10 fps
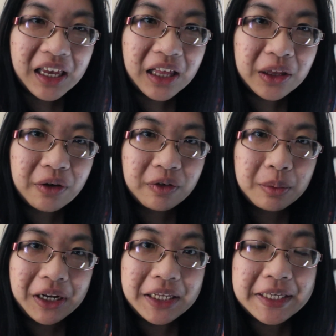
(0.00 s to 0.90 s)
Hello
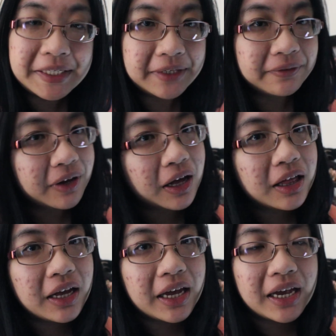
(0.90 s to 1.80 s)
everybody, this is
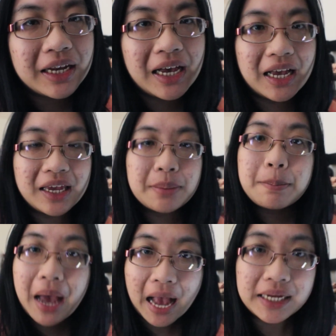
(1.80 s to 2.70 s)
Phil and I
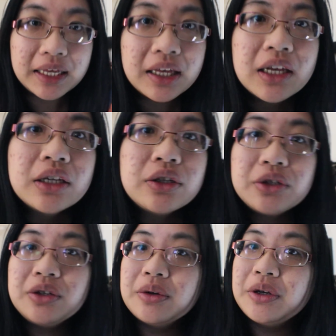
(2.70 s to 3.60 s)
am back to
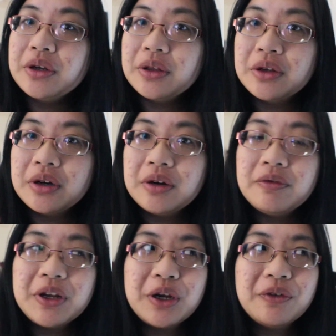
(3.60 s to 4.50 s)
do another
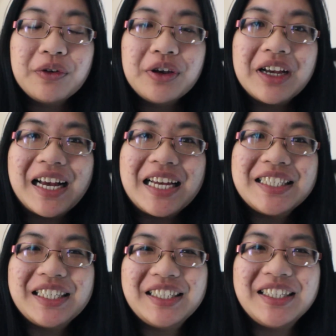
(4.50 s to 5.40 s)
video for you
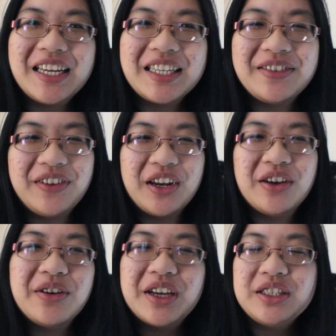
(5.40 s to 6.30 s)
guys, and today's
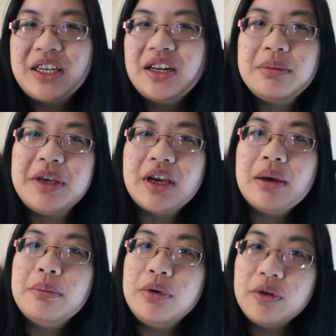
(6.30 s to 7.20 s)
video is going to be
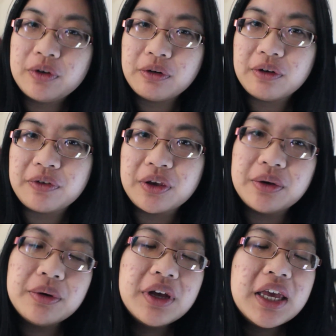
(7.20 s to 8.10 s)
a movie
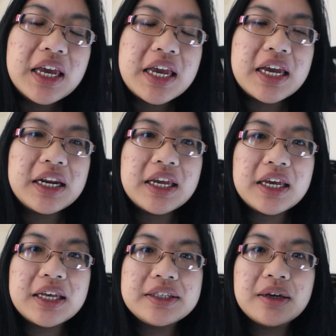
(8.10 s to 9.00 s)
review. It
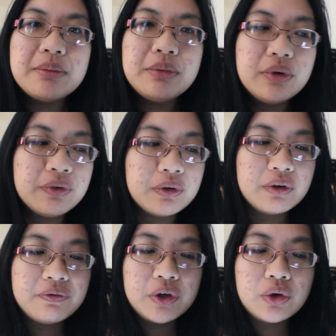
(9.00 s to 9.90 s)
is a
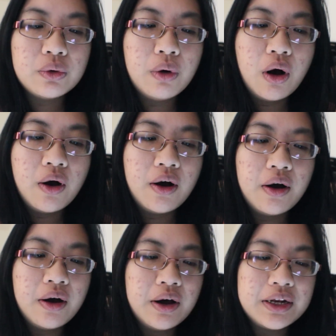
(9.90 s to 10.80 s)
movie review
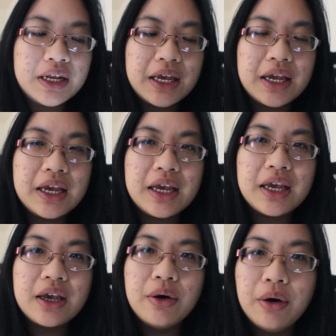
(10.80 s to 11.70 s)
on
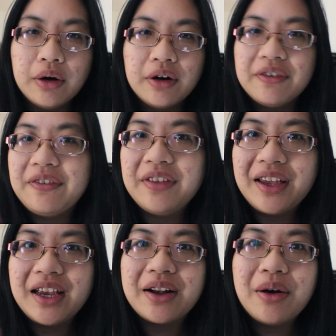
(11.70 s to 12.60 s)
a horror
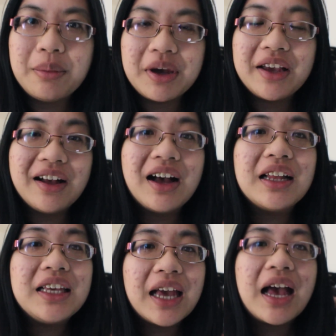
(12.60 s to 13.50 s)
flick. Oh my
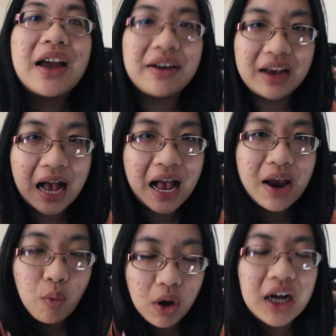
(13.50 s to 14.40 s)
god, yeah,
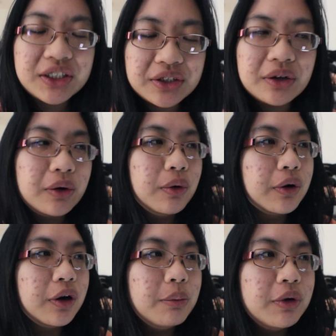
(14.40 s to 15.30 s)
I watched a
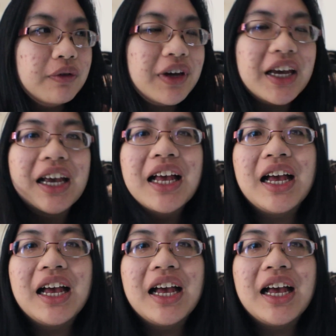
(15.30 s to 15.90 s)
horror movie.